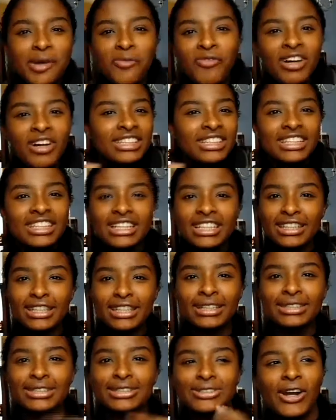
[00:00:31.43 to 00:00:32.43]
I'm finally getting
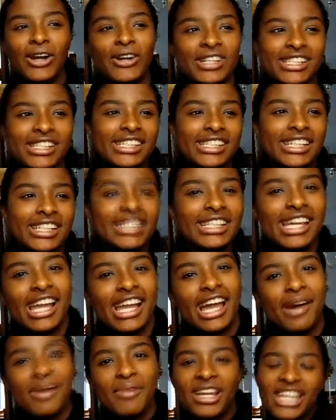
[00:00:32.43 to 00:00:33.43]
things started.
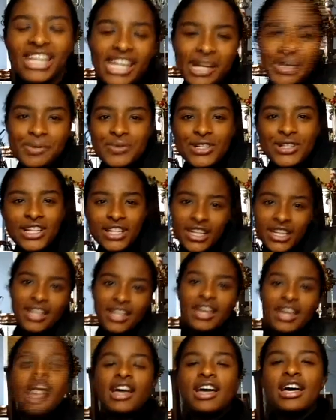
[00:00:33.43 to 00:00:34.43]
Got my camera.
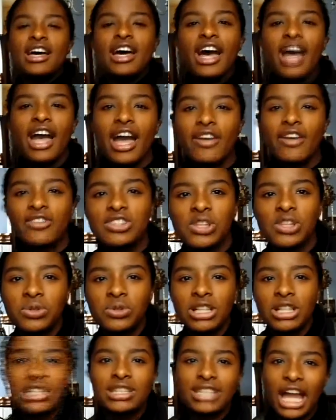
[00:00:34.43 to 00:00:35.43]
I have a
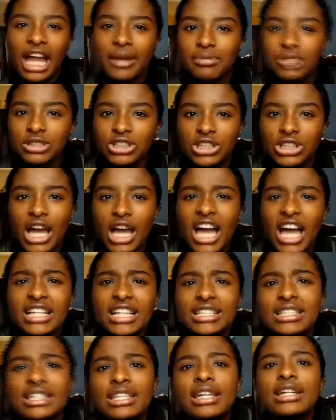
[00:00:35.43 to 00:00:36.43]
Sony Cybershot
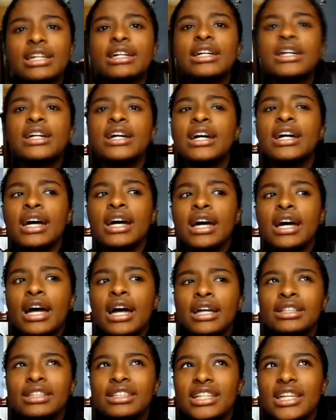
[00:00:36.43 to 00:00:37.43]

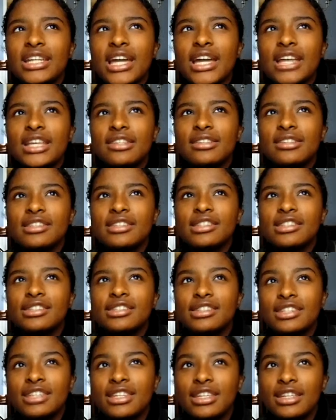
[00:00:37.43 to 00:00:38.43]

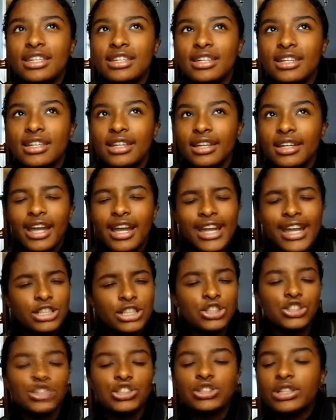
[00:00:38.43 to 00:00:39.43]

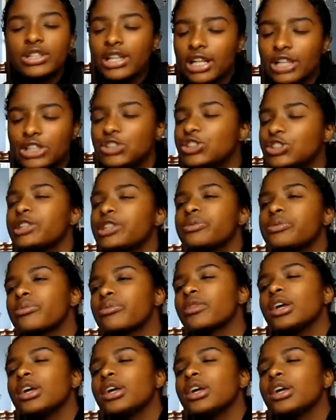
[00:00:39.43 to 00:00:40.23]
DSC-H300.